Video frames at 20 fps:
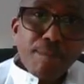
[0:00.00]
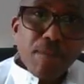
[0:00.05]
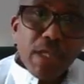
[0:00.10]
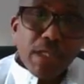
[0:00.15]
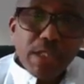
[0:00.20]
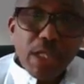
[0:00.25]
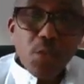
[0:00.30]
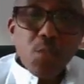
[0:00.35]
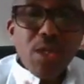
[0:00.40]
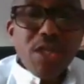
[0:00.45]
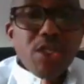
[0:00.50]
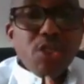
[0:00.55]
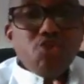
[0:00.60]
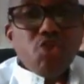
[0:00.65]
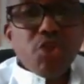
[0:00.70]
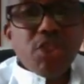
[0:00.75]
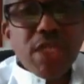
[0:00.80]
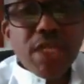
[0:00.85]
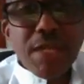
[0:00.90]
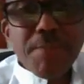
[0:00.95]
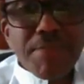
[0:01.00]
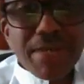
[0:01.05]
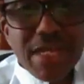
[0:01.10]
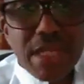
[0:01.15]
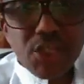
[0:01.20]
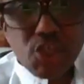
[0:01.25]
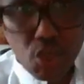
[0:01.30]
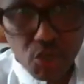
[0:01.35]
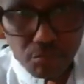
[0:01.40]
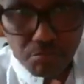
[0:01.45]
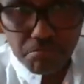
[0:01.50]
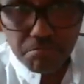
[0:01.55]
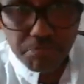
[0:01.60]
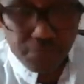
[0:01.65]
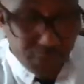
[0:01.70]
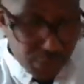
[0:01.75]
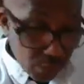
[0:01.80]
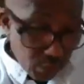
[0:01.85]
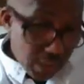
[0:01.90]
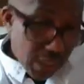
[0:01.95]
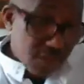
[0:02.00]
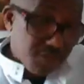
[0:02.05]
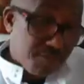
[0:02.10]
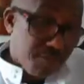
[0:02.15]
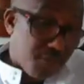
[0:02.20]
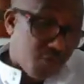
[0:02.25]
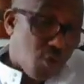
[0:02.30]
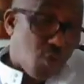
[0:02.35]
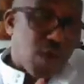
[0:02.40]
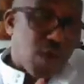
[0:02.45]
they went into deliberation a few days before